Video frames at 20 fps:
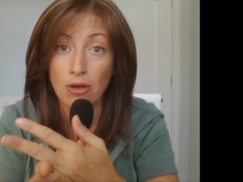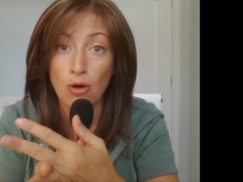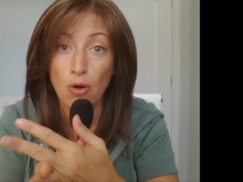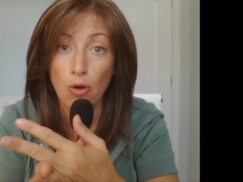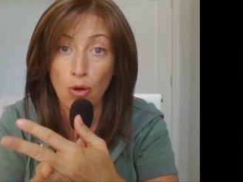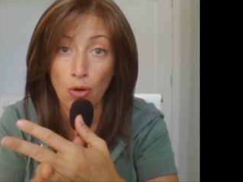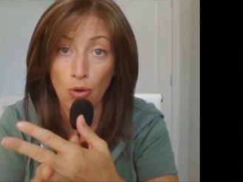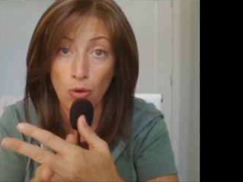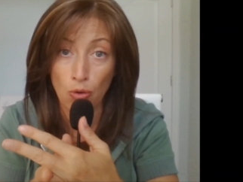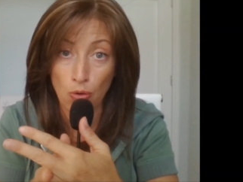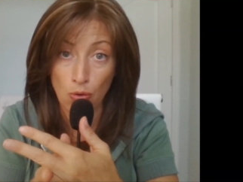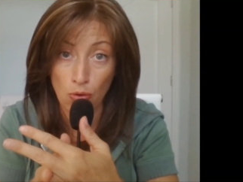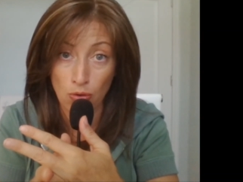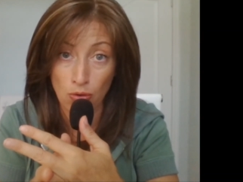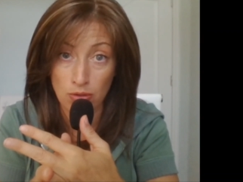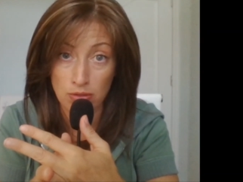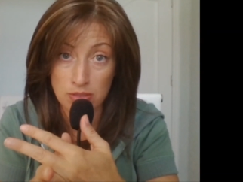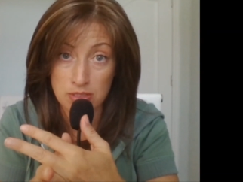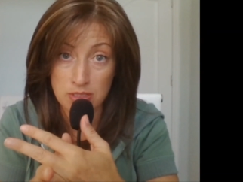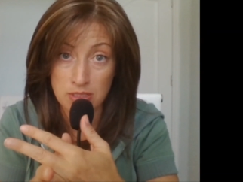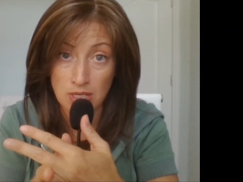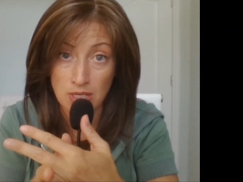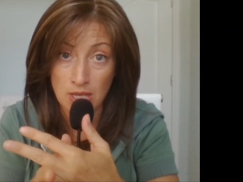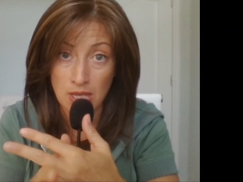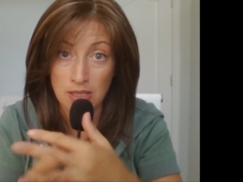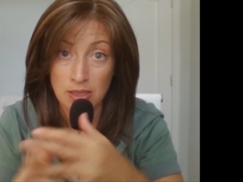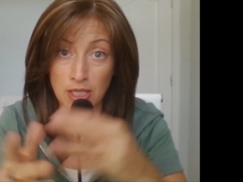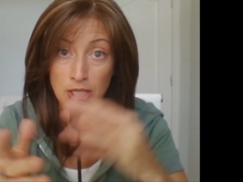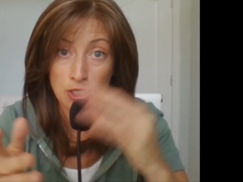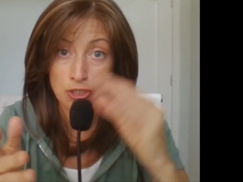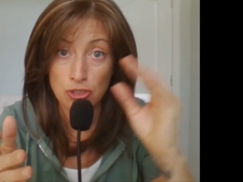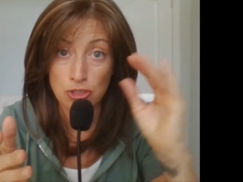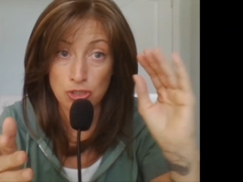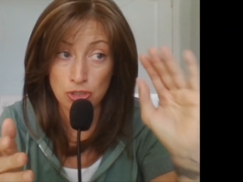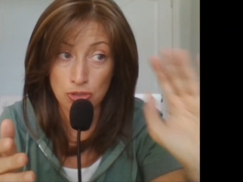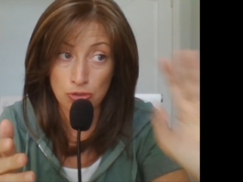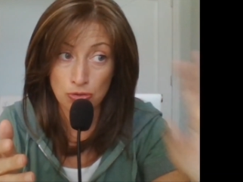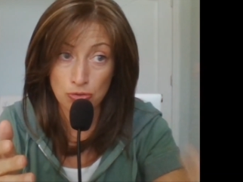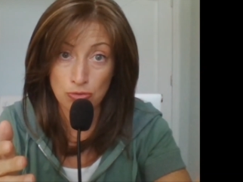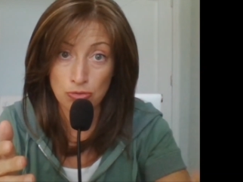holes. They
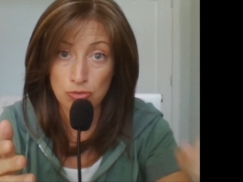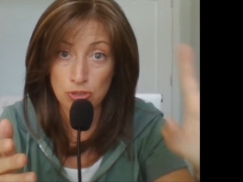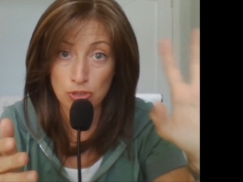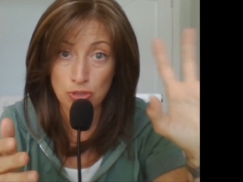choose to